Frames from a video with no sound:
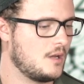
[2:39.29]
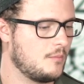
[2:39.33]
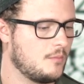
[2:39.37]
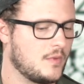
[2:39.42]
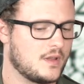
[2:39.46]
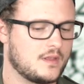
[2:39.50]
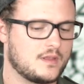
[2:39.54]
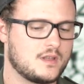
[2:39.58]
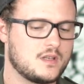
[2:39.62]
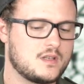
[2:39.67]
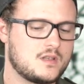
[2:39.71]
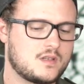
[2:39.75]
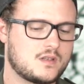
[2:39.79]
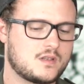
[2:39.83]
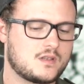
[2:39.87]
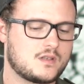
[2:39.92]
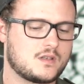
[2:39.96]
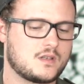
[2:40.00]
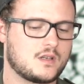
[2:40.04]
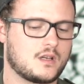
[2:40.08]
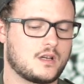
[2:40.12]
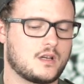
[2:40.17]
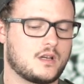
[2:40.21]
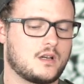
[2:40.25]
But
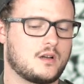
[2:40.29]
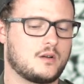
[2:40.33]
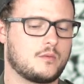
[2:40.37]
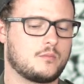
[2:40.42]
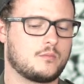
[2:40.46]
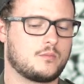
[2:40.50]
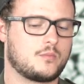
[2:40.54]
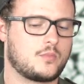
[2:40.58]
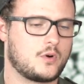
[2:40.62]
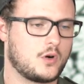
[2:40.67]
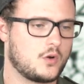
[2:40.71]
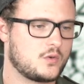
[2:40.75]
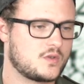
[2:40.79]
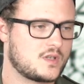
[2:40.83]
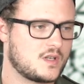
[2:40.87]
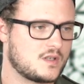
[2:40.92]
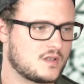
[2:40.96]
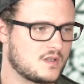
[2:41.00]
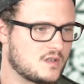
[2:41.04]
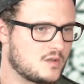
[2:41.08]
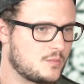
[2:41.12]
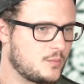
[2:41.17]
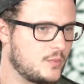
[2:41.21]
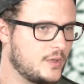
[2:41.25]
this process
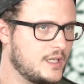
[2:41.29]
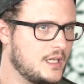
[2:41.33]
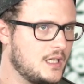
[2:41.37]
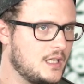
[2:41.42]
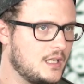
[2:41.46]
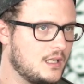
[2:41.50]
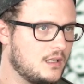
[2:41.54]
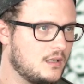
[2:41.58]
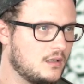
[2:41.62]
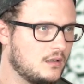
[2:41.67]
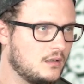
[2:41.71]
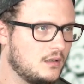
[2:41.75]
is pretty